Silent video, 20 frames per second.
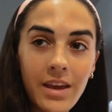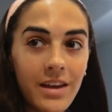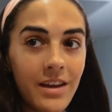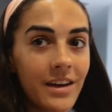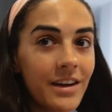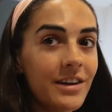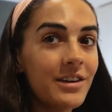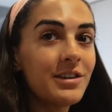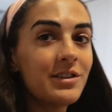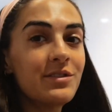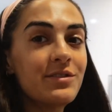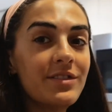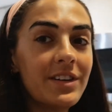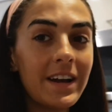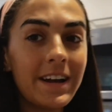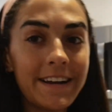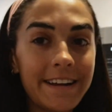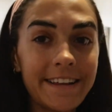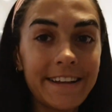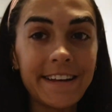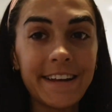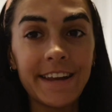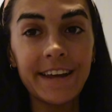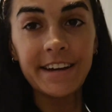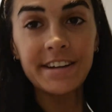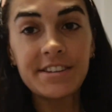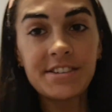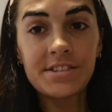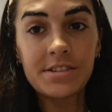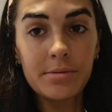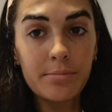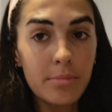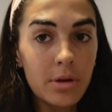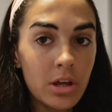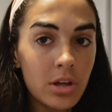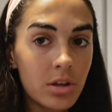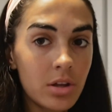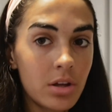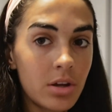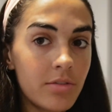Alrighty, next
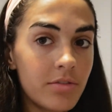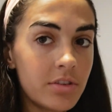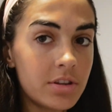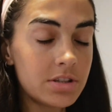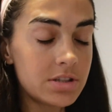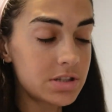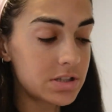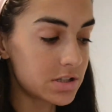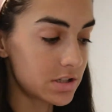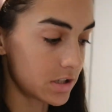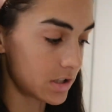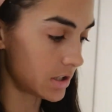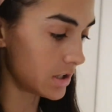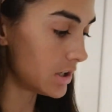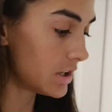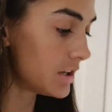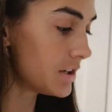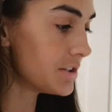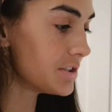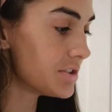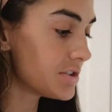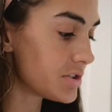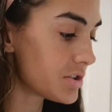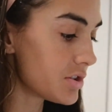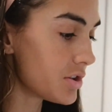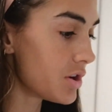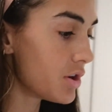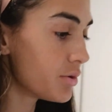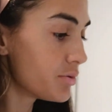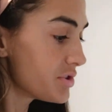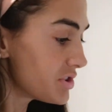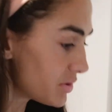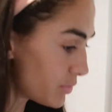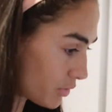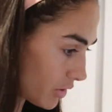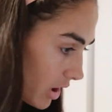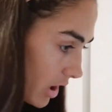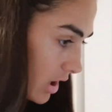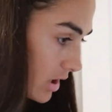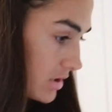meal of the day is no
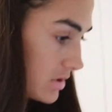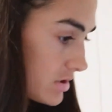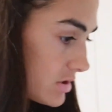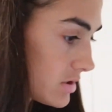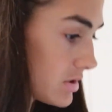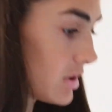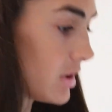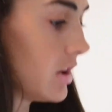surprise.